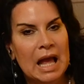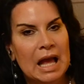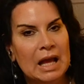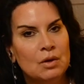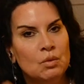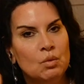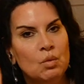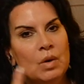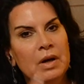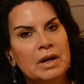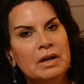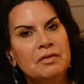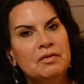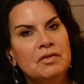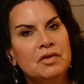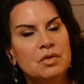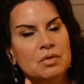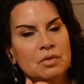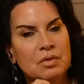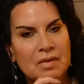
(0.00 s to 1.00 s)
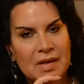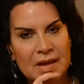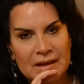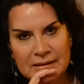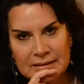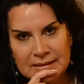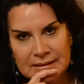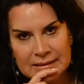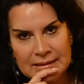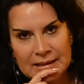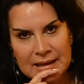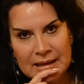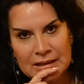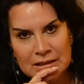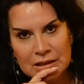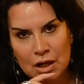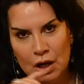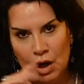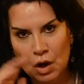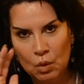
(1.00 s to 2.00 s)
And what if you then
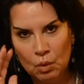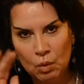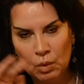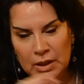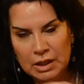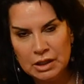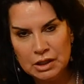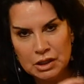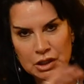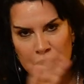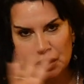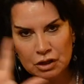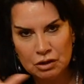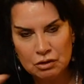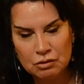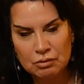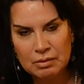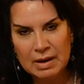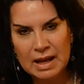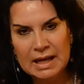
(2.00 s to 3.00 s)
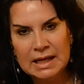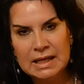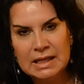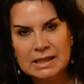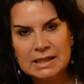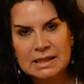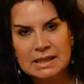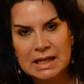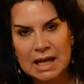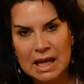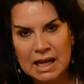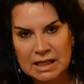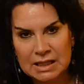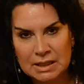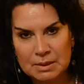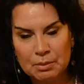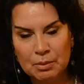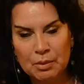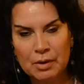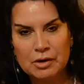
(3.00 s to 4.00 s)
said, What is the greatest
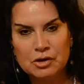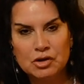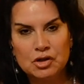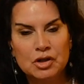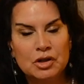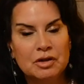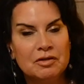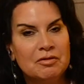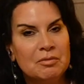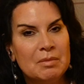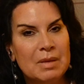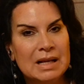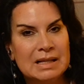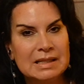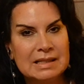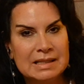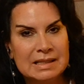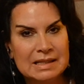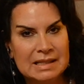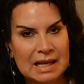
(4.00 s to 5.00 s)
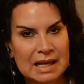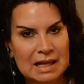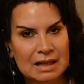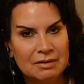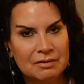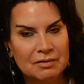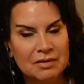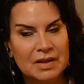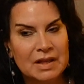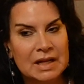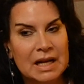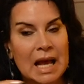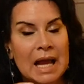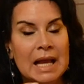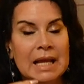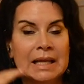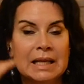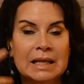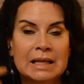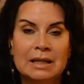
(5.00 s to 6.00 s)
expression of myself that
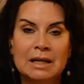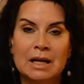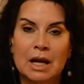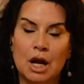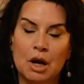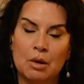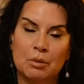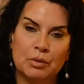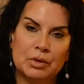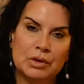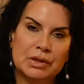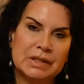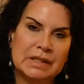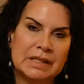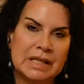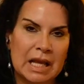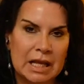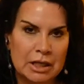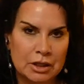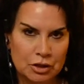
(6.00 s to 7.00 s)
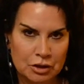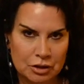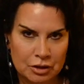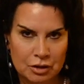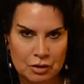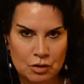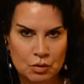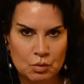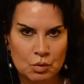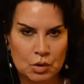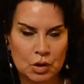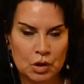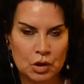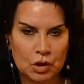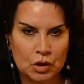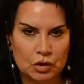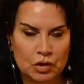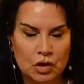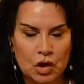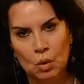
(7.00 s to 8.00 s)
I can present to the world?